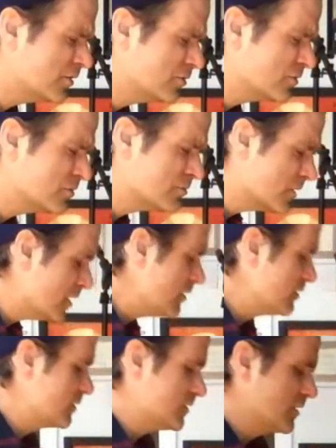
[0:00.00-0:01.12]

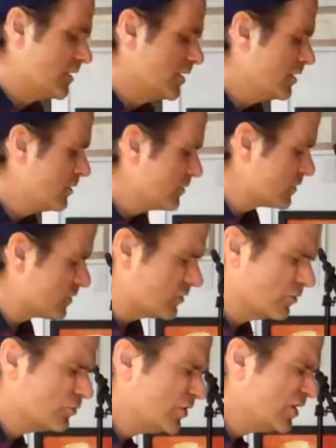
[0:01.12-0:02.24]
monuments. So
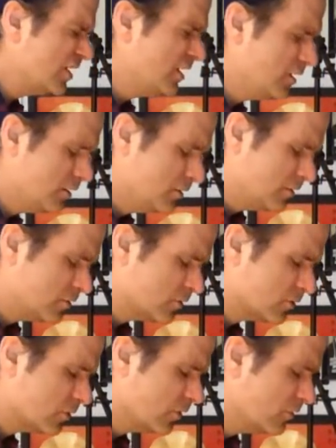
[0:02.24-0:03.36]
lean in
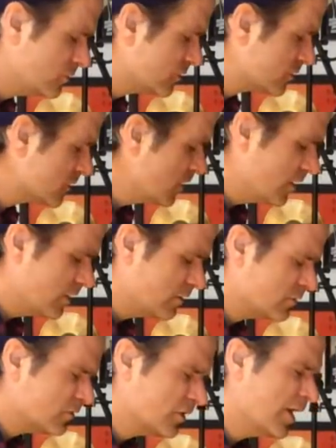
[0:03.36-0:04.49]
close
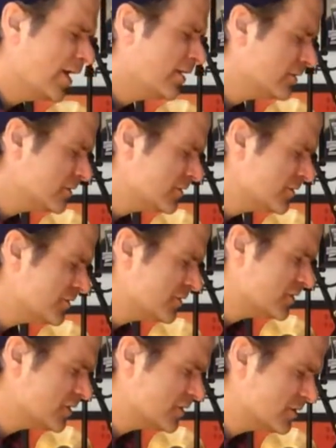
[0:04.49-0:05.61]
and
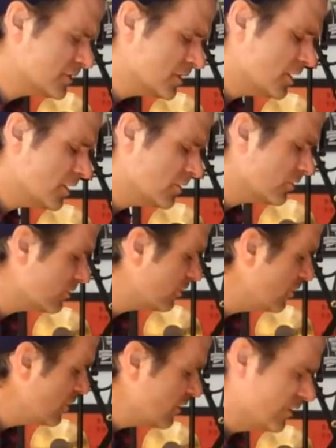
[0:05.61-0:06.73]
lend an ear.
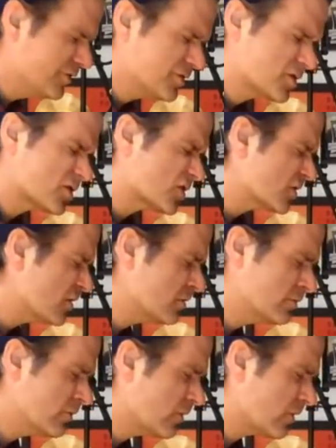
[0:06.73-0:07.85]
There's
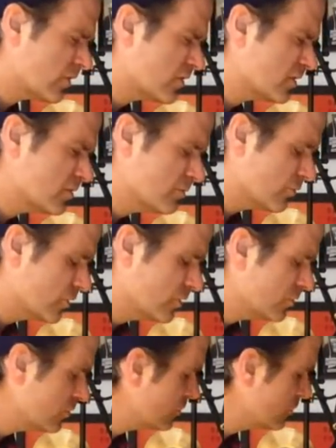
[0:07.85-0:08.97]
some
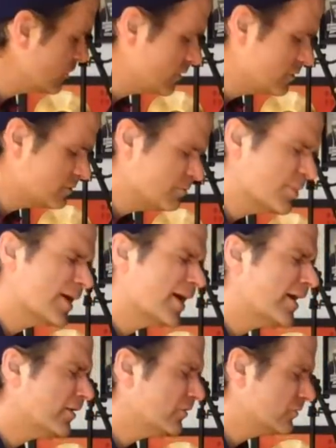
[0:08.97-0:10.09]
brilliant
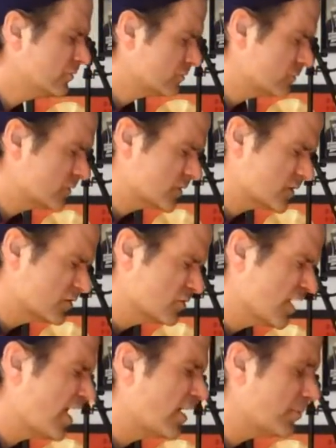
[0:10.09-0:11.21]
bound to
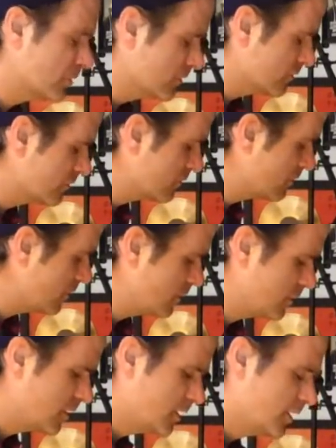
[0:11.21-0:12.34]
happen
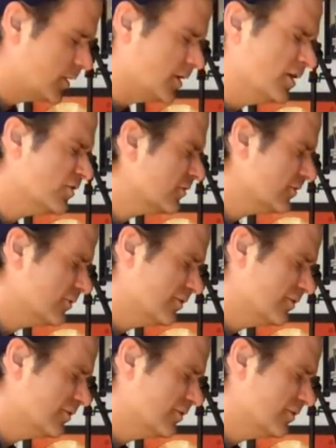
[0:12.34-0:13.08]
here.